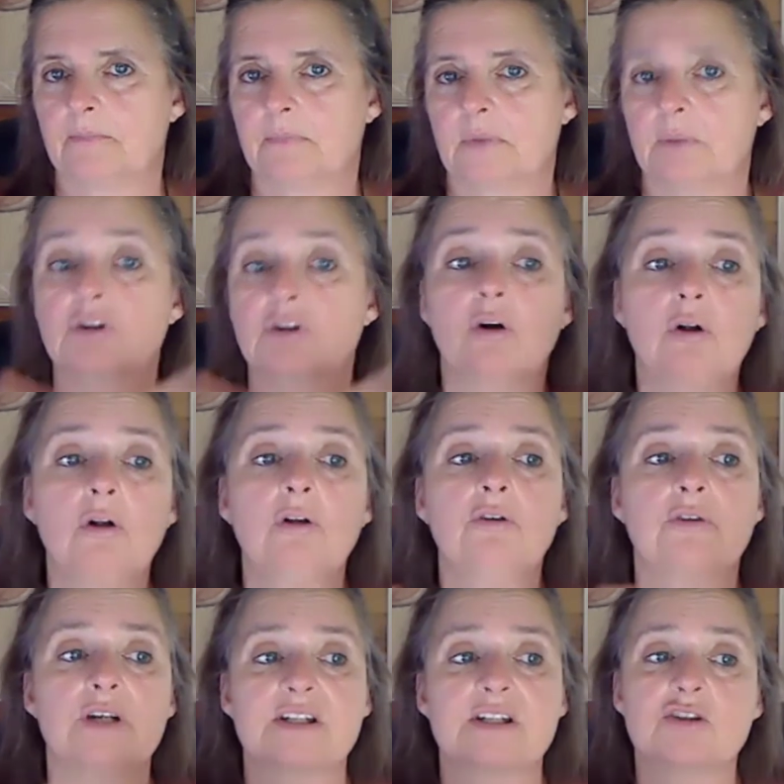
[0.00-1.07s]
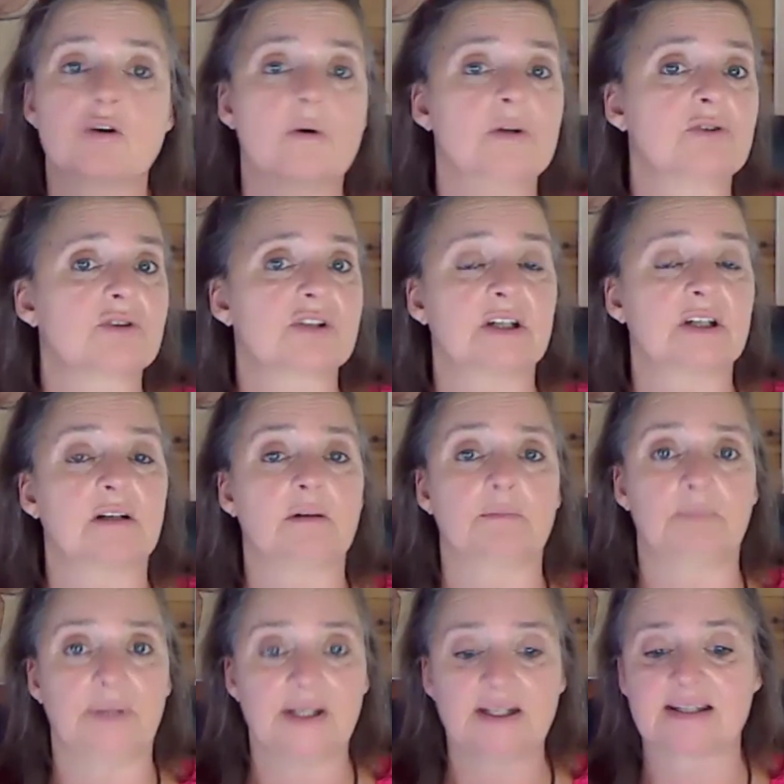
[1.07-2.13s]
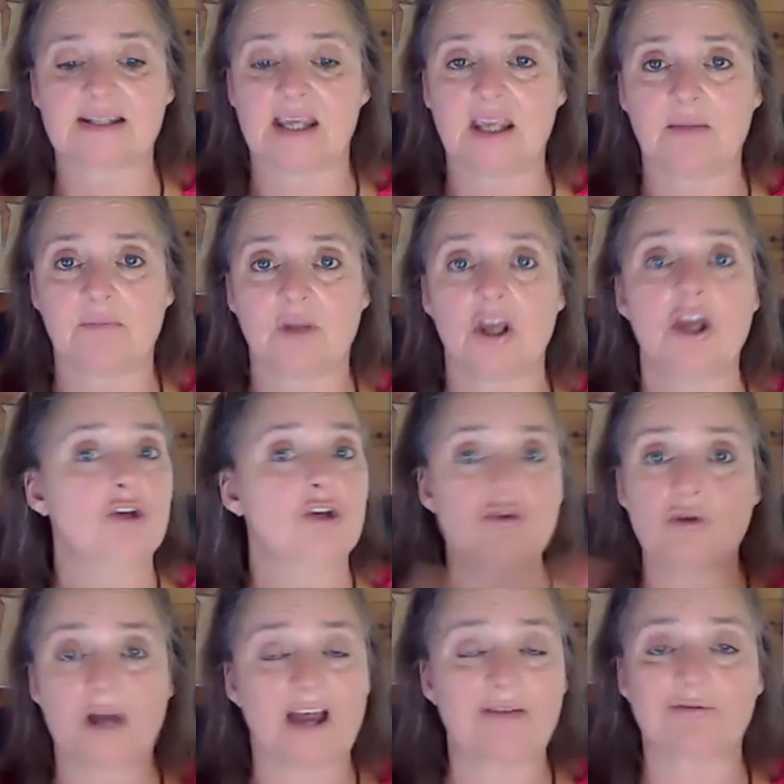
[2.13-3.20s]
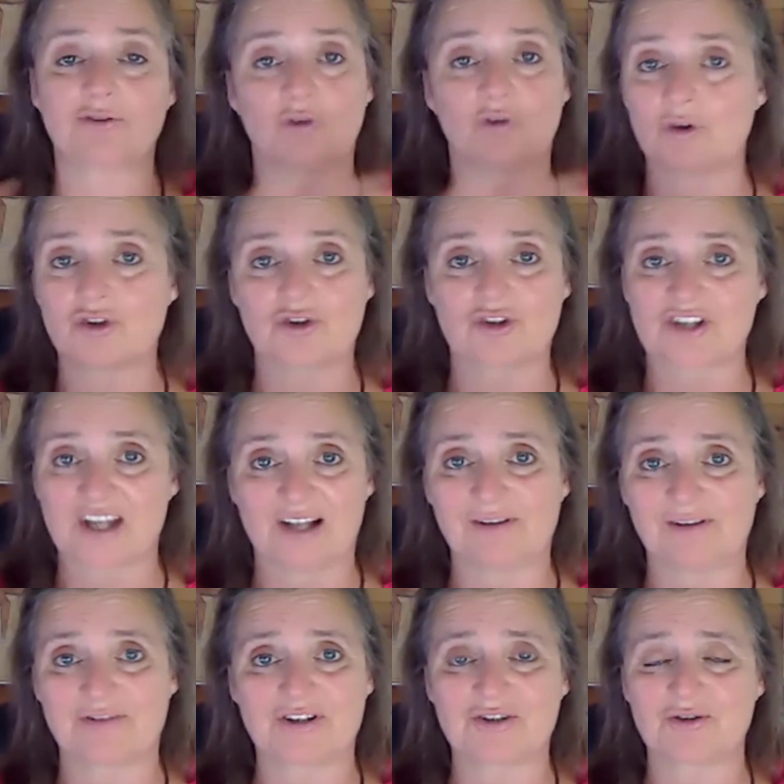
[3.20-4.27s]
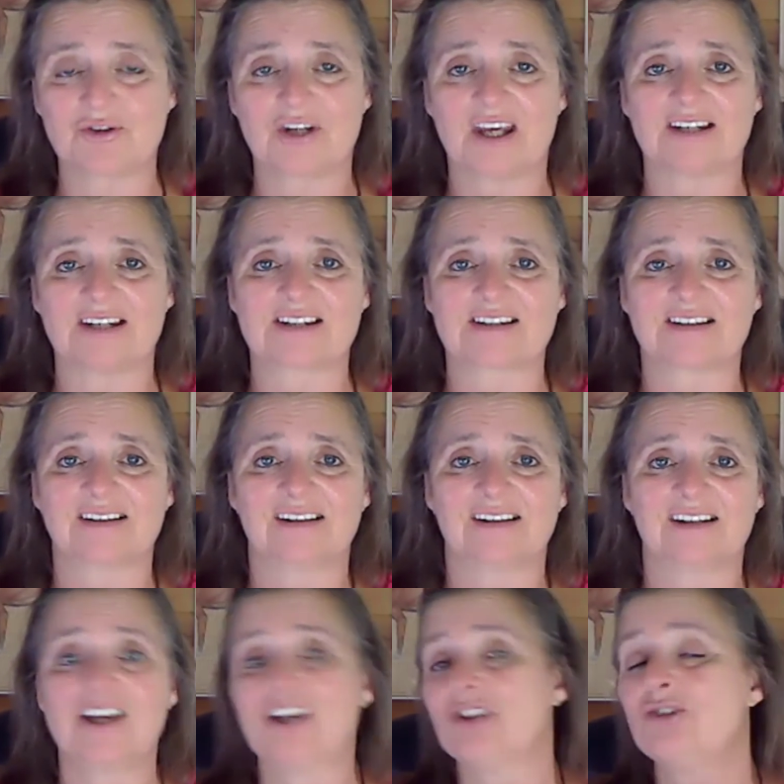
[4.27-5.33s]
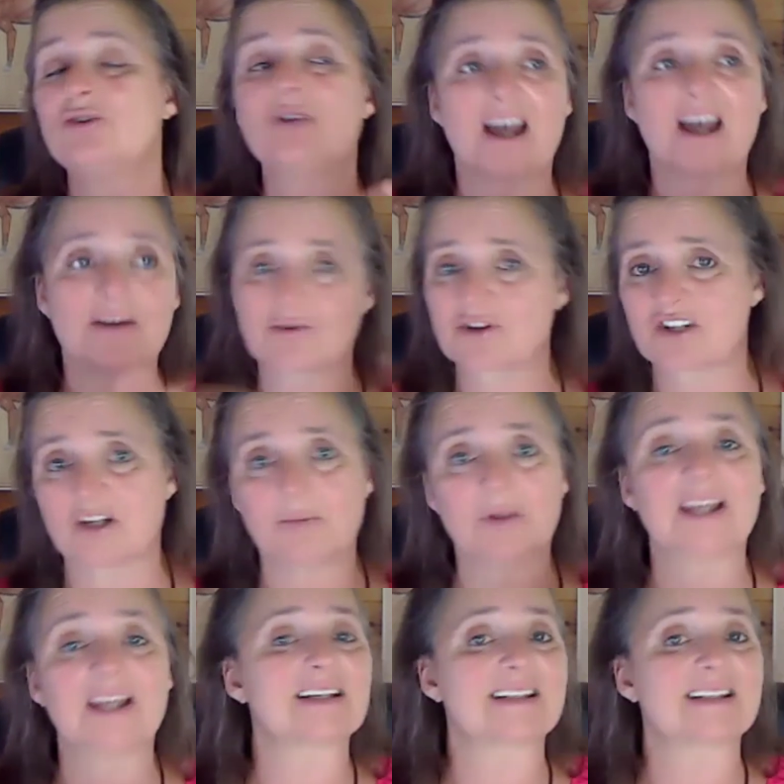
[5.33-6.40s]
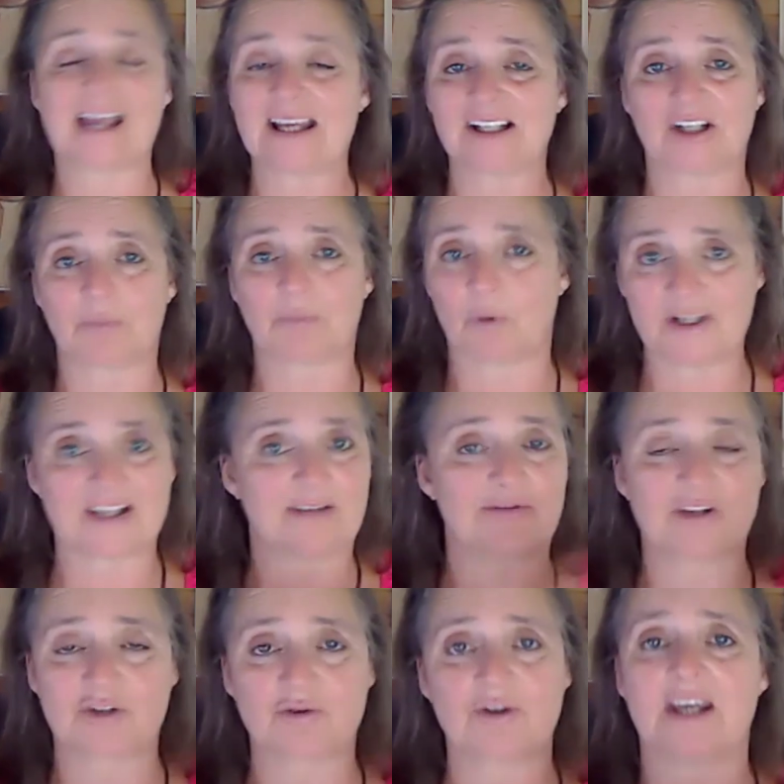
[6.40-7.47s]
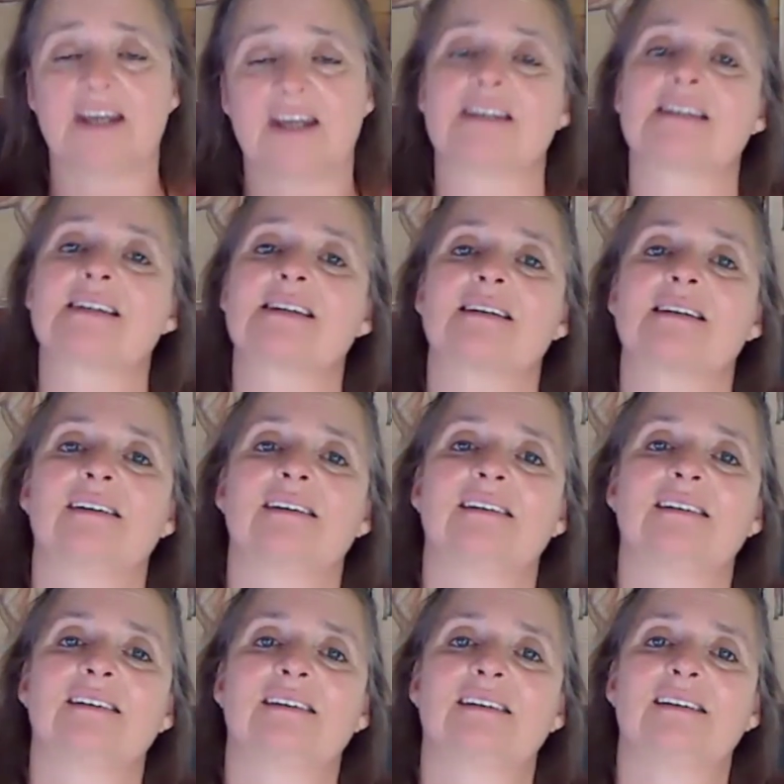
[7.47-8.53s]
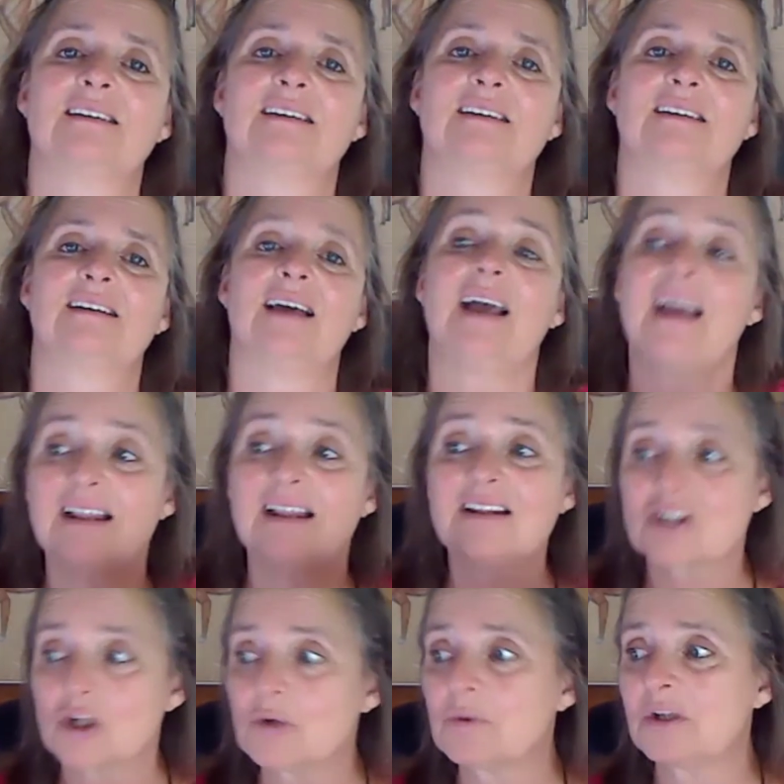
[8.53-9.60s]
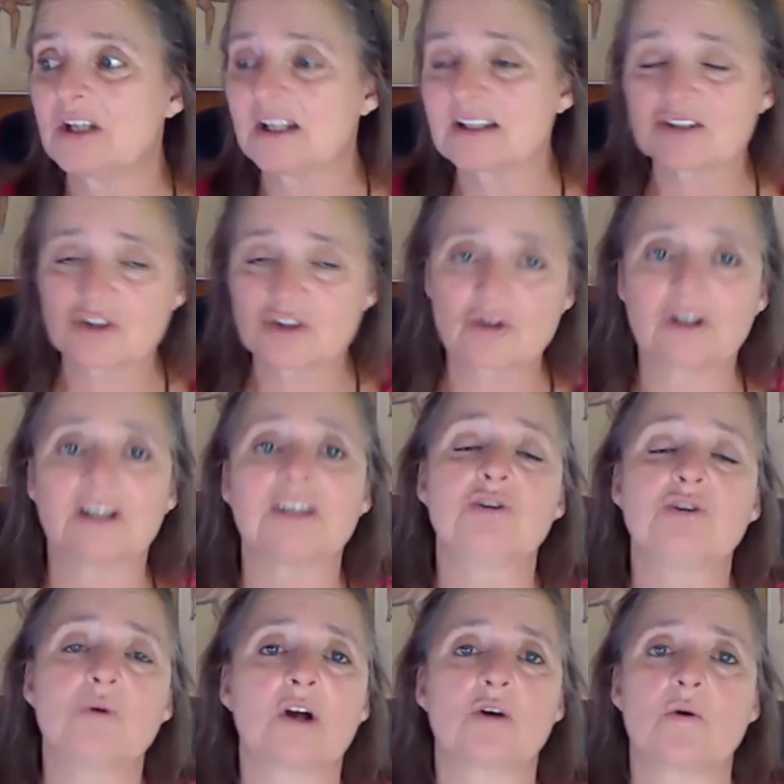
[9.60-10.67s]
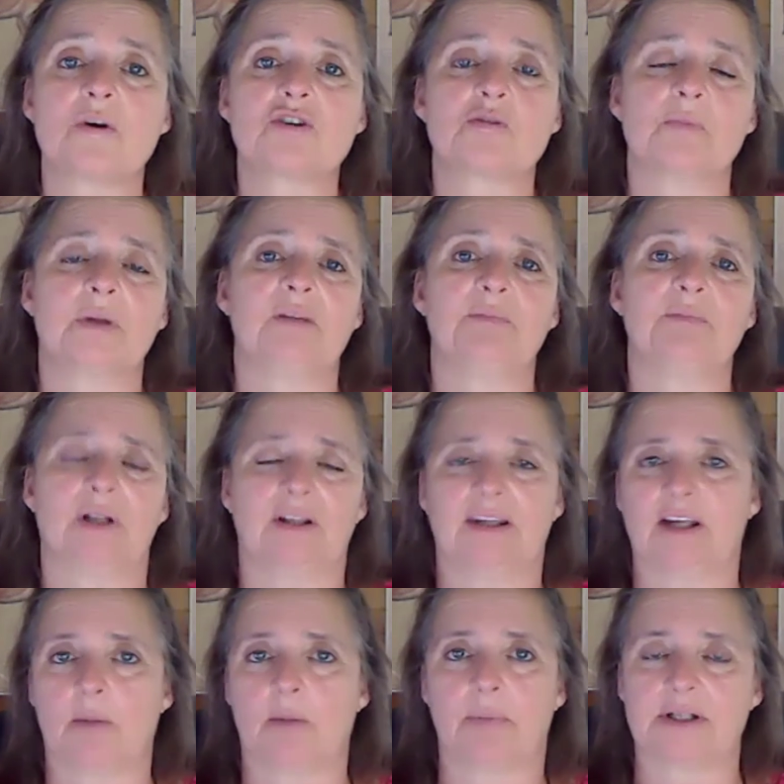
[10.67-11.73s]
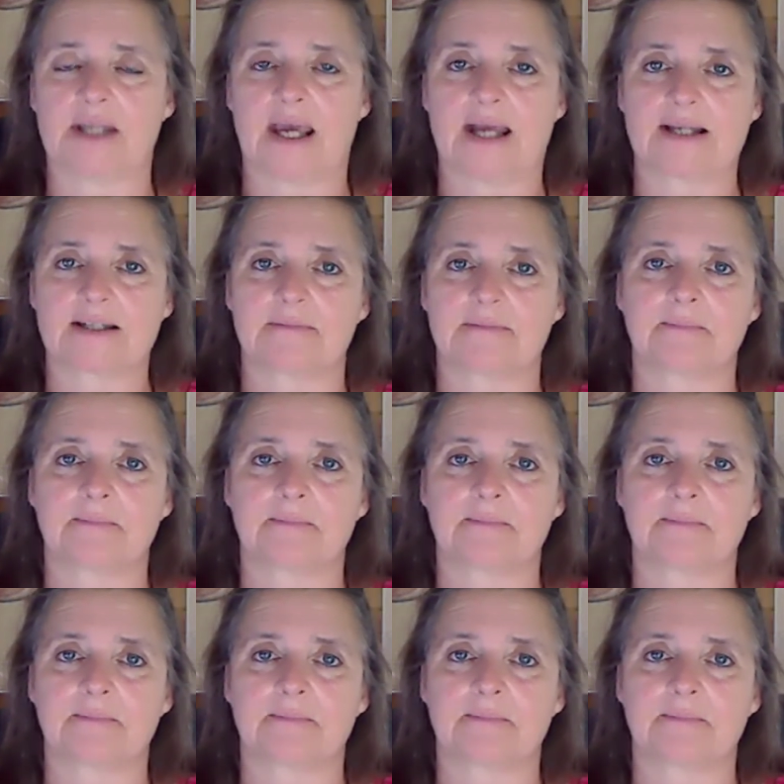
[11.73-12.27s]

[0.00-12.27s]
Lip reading: But all the rest is going to still be the same. You have to torture yourself every 2 days. You have to stimulate the standard points every 2 days. And slowly and surely, you are going to be building up on that.